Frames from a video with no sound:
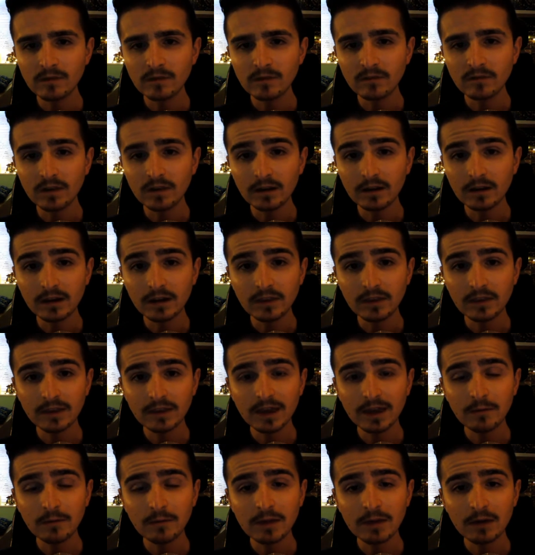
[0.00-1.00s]
I can hear the
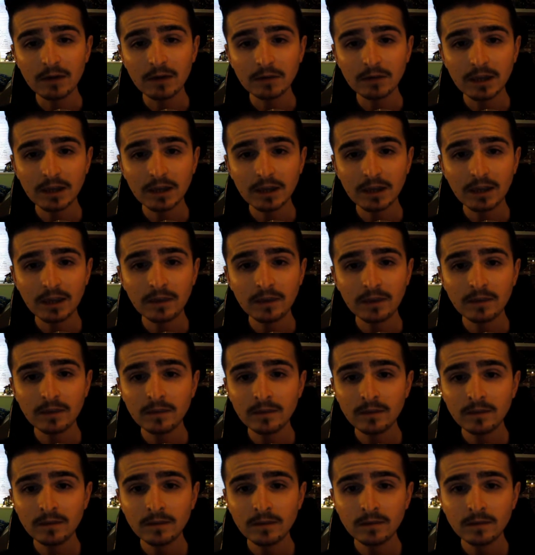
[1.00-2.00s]
cat meowing again.
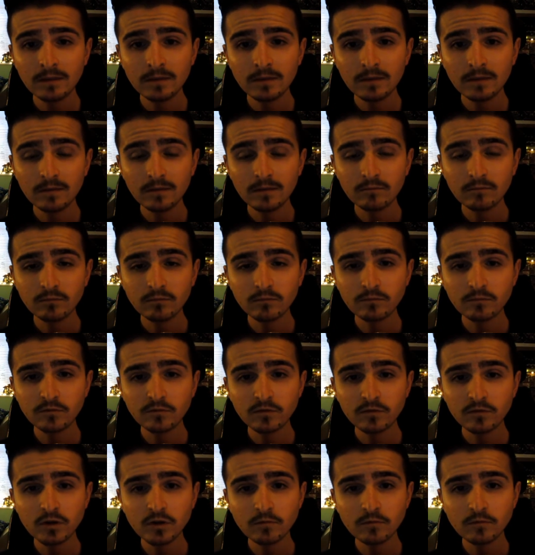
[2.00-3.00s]

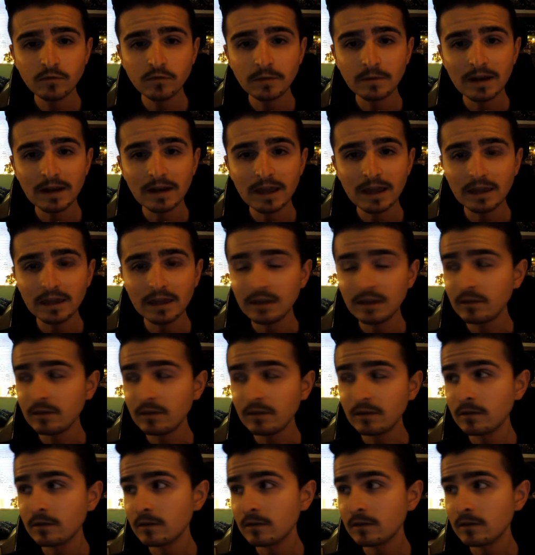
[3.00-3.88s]
Should probably let it in.